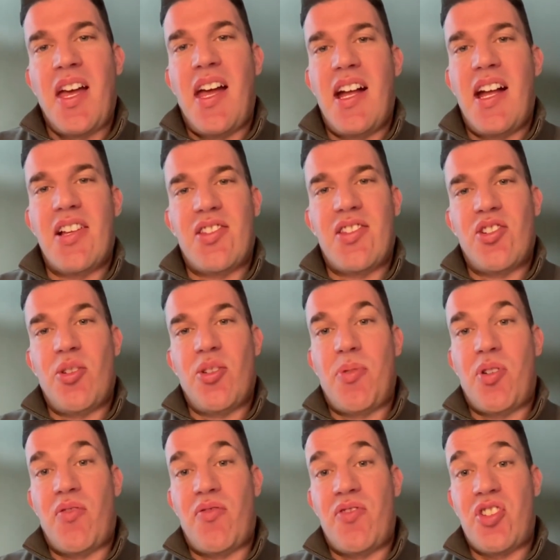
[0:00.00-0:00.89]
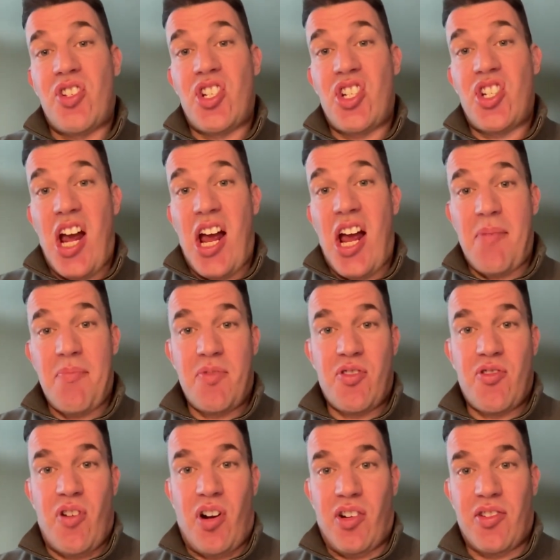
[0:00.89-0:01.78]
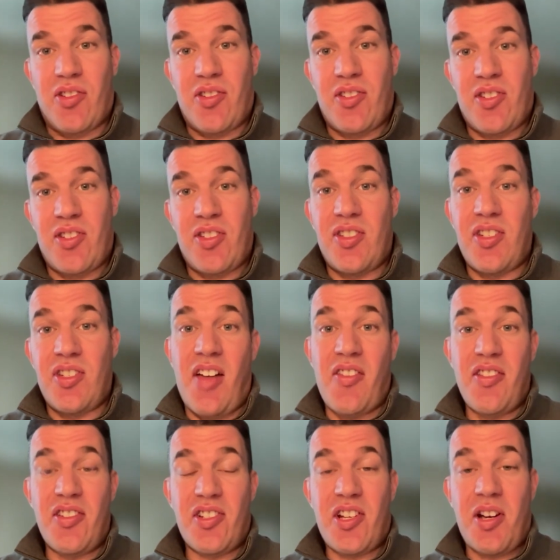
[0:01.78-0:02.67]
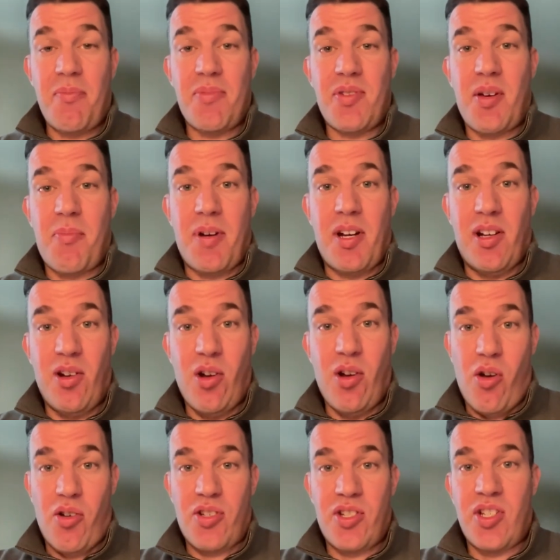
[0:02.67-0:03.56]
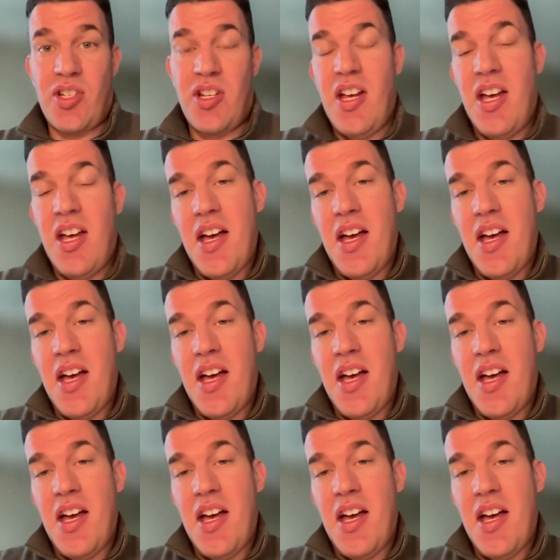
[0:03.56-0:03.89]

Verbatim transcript: It's the topic of sham trusts. Now, this comes up a lot.